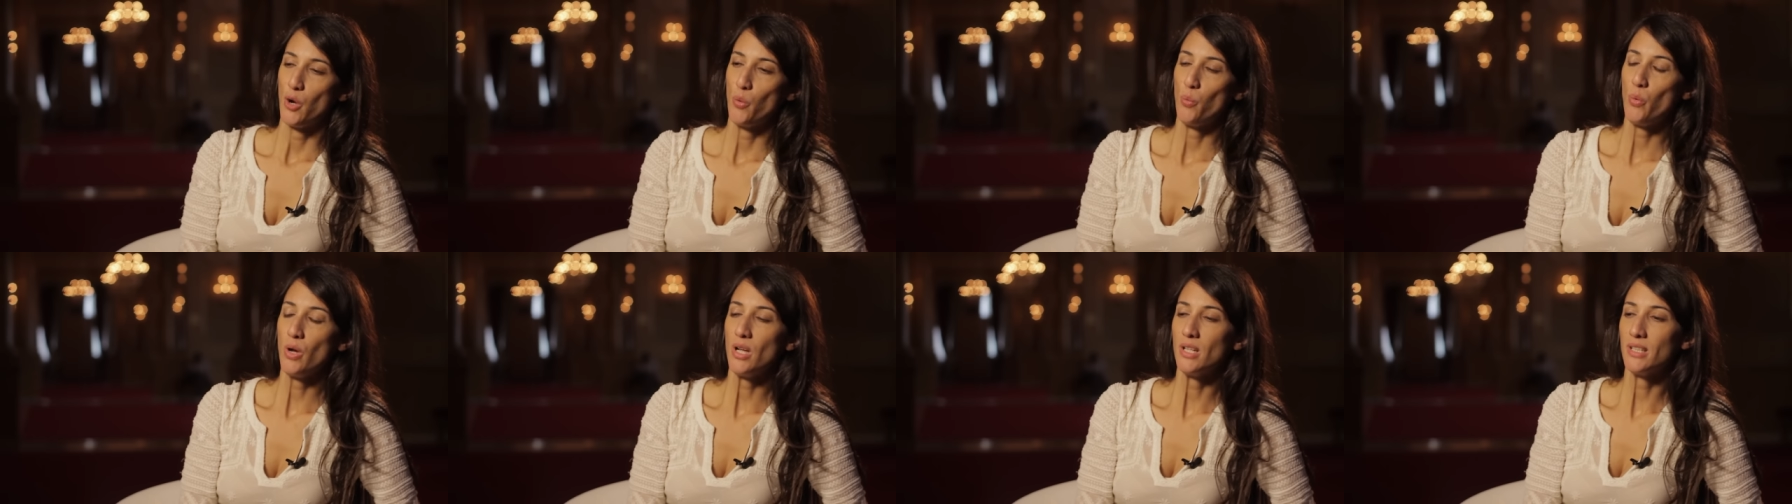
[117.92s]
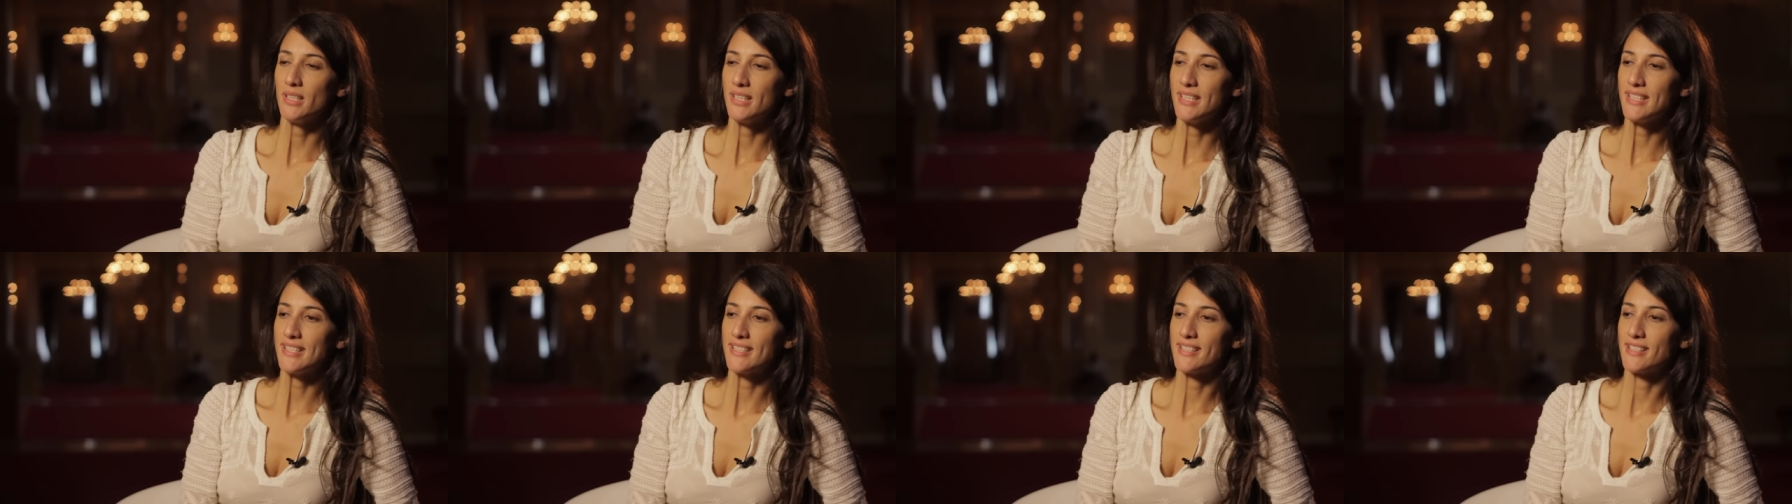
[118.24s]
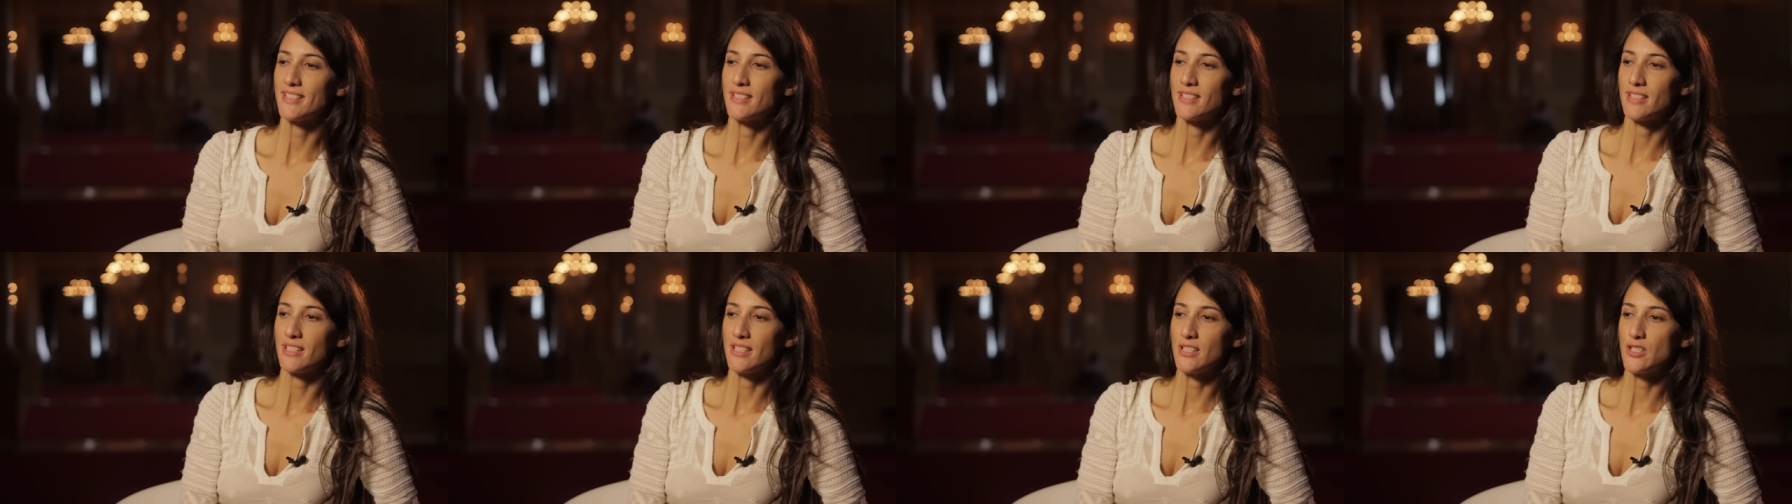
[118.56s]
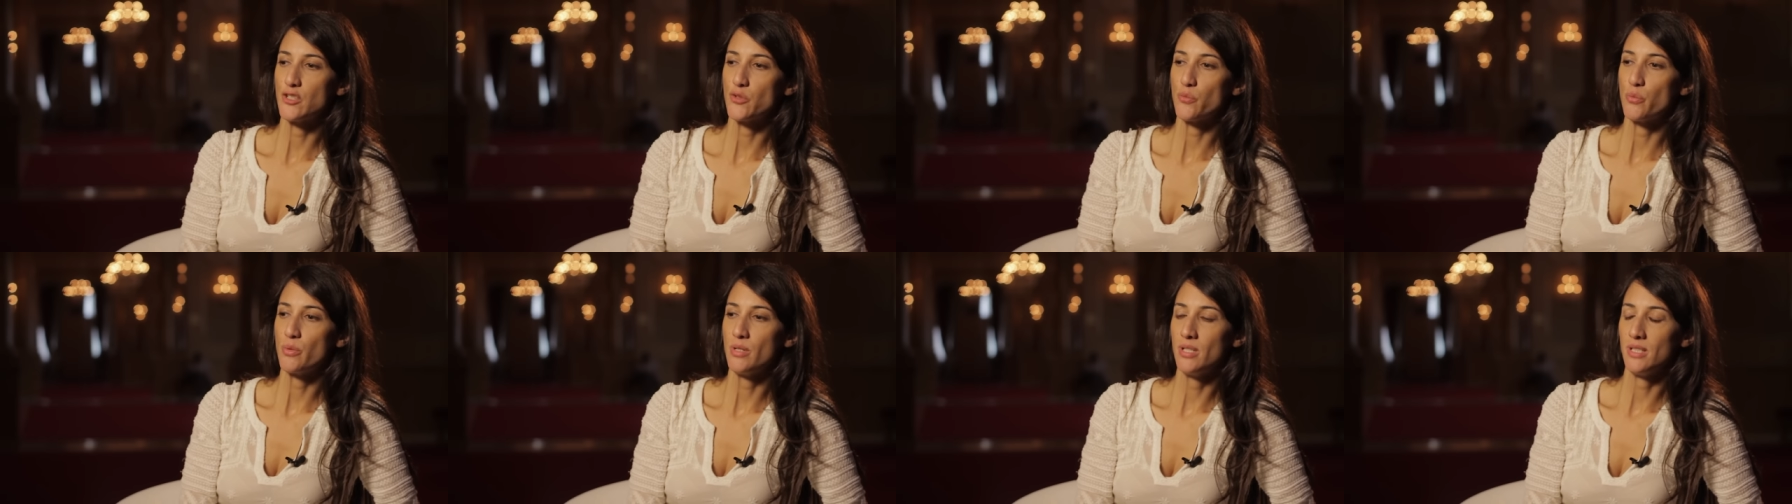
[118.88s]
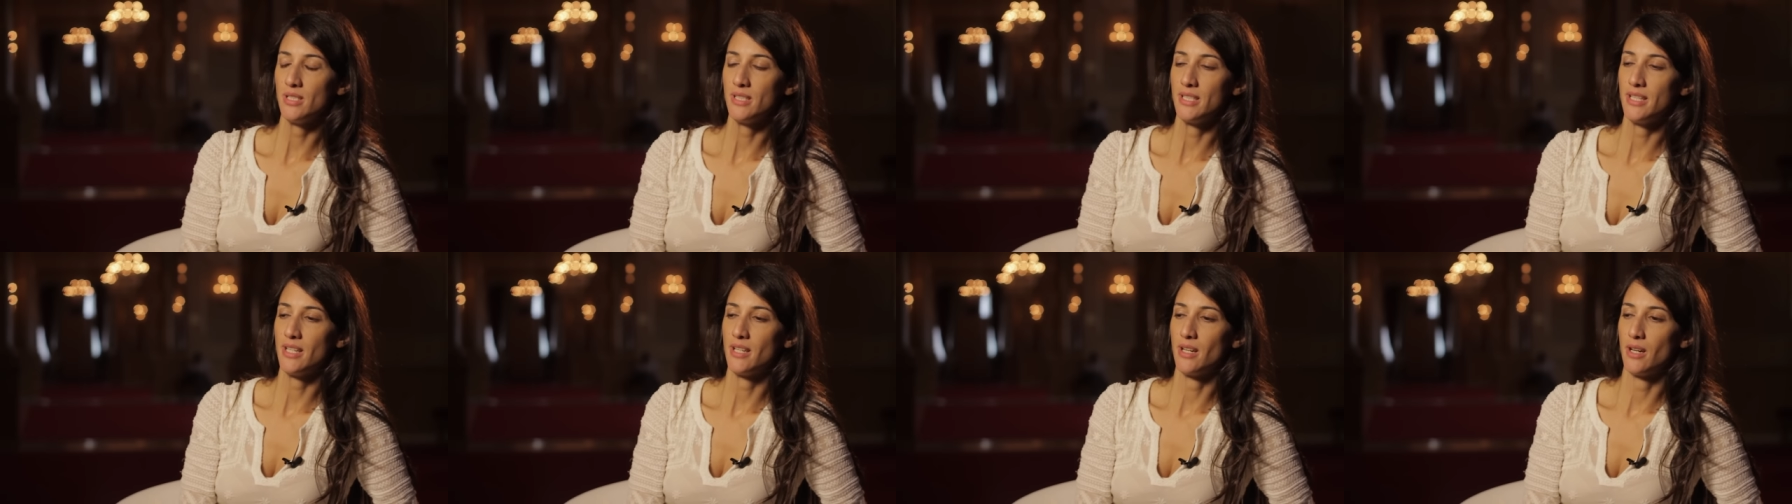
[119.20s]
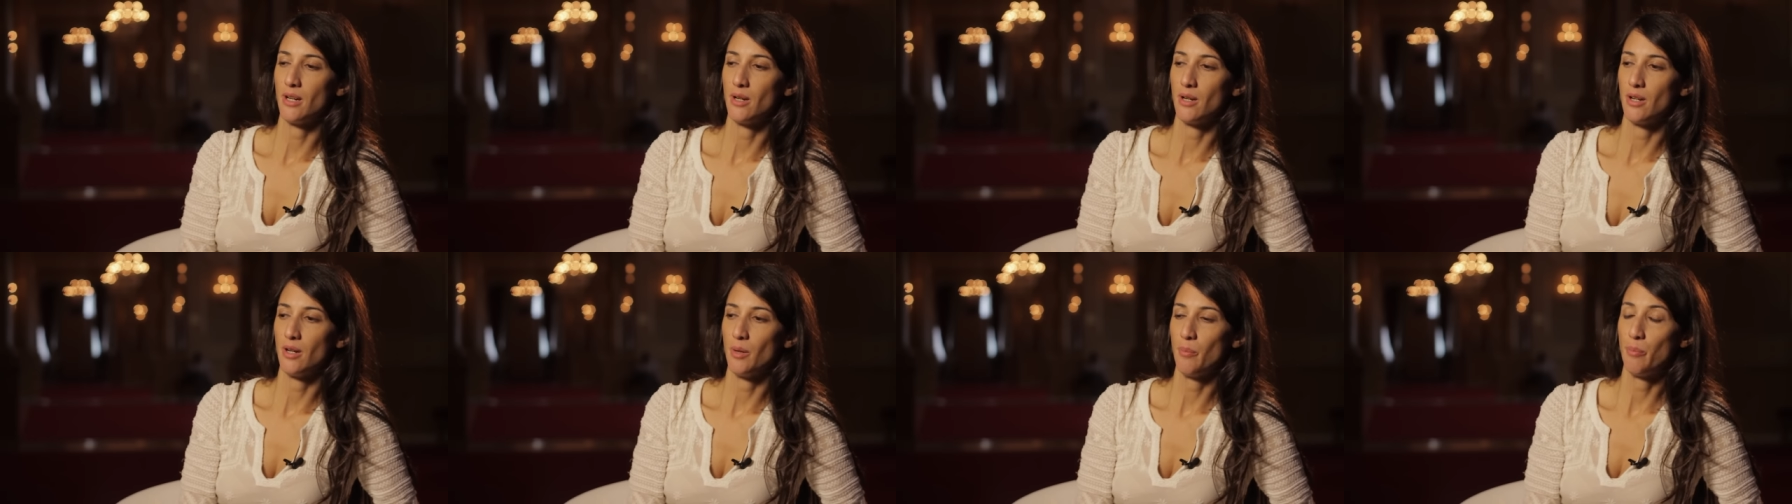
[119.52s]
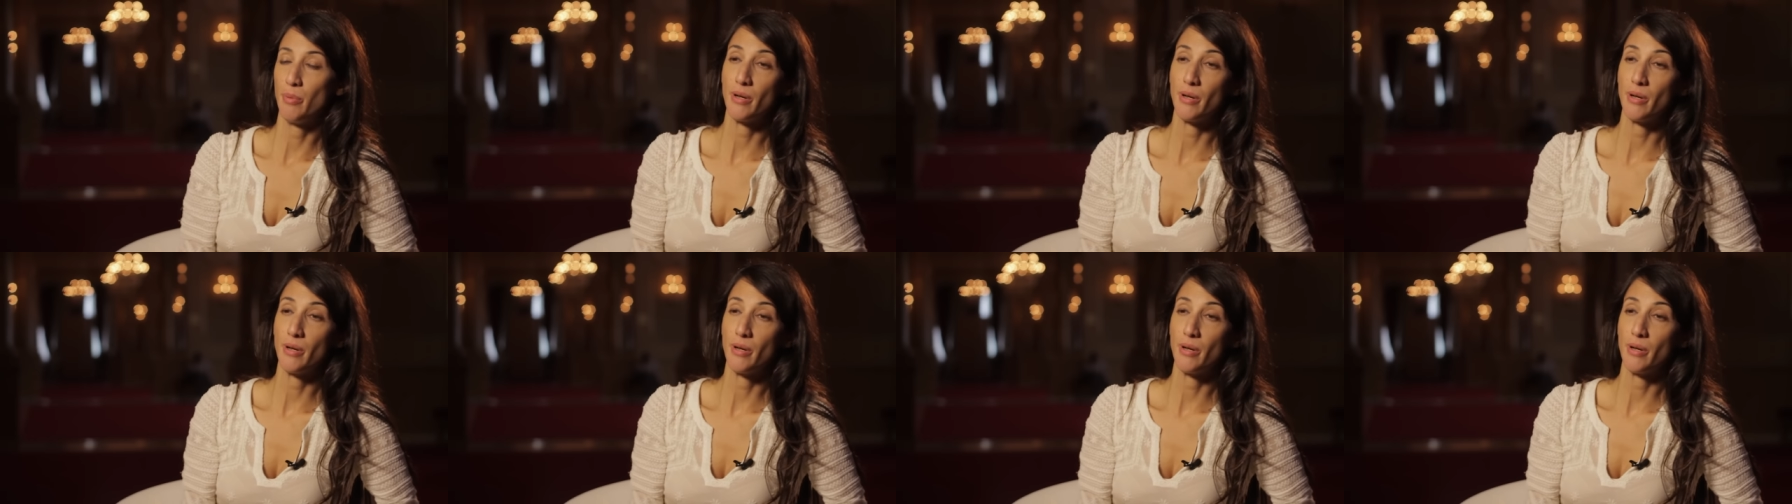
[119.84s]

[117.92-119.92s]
well, it's it's really a